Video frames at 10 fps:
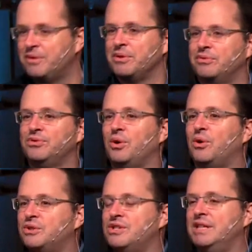from the
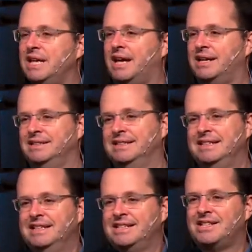floor to here.
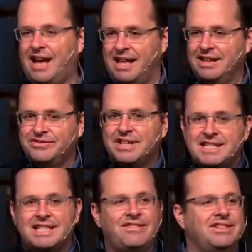So I lifted
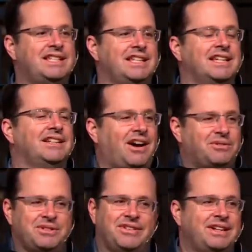70 kilos. I
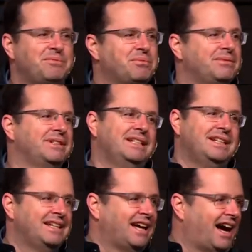was very,
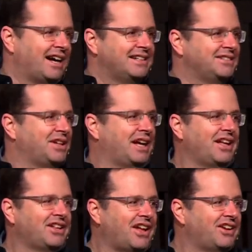I
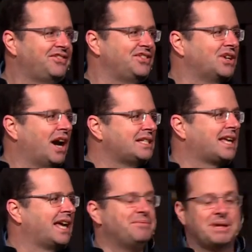don't know if you guys
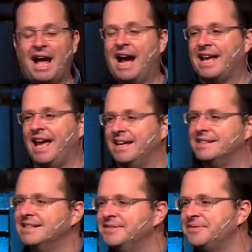care, but I cared.